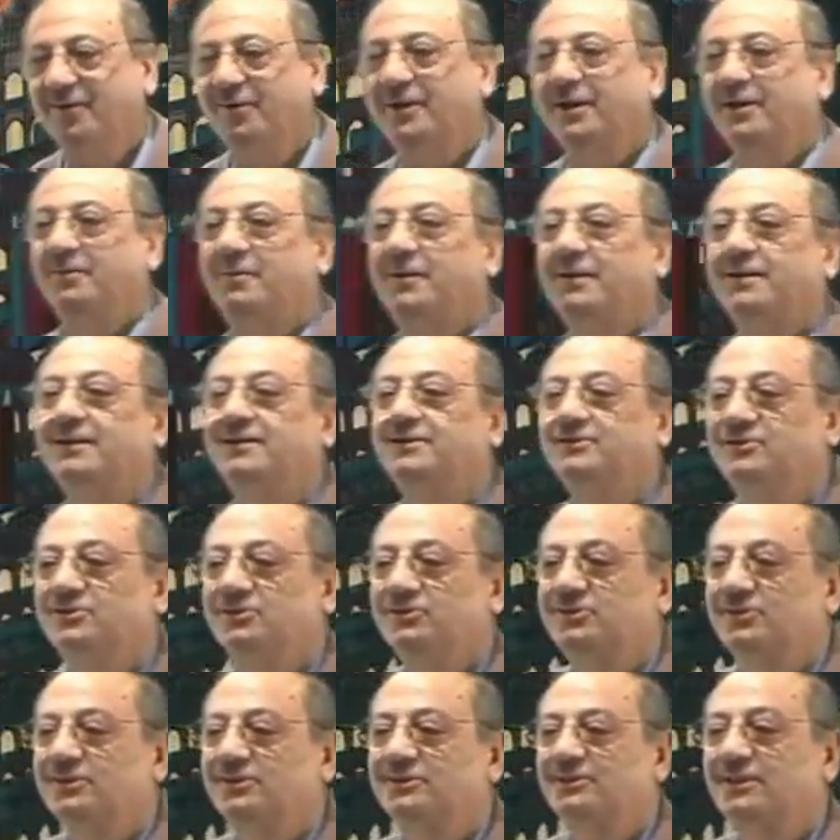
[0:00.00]
Okay, brothers and
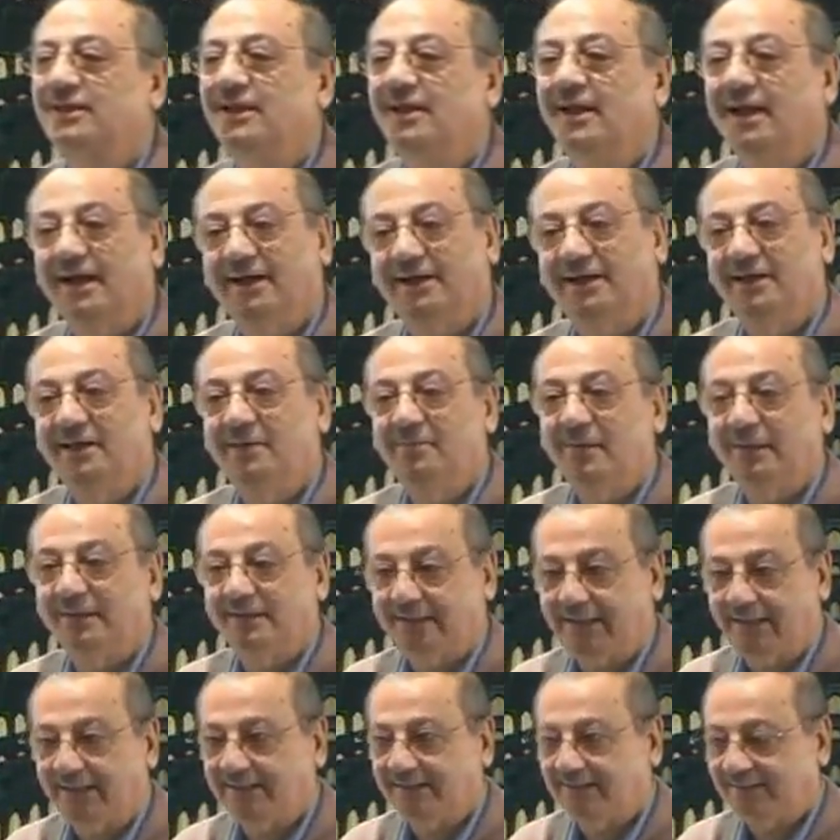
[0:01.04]
sisters.
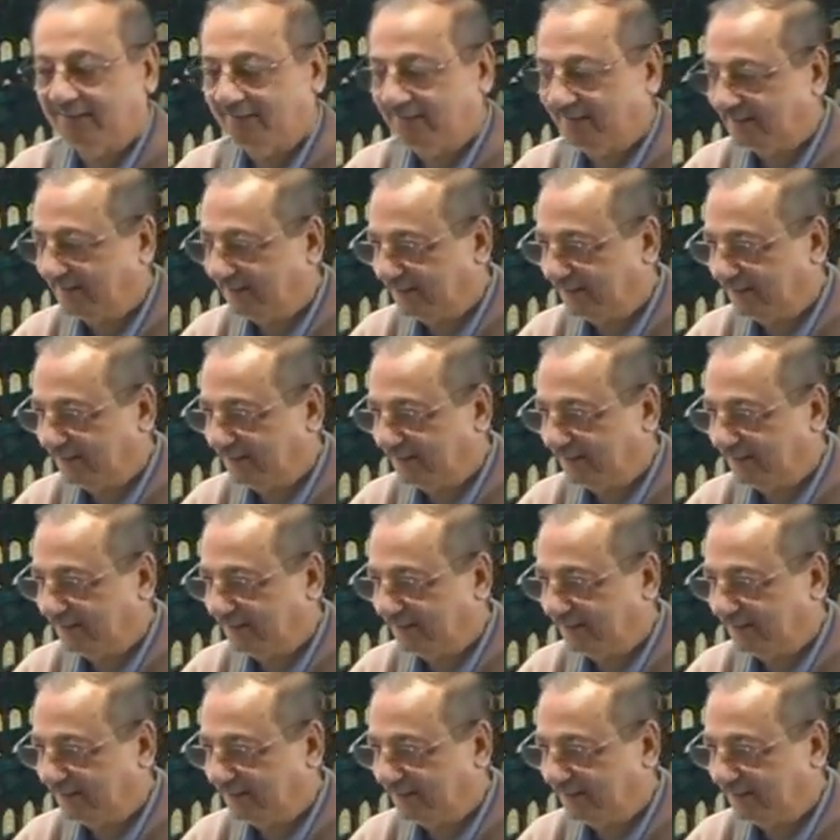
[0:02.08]
Hakibatan.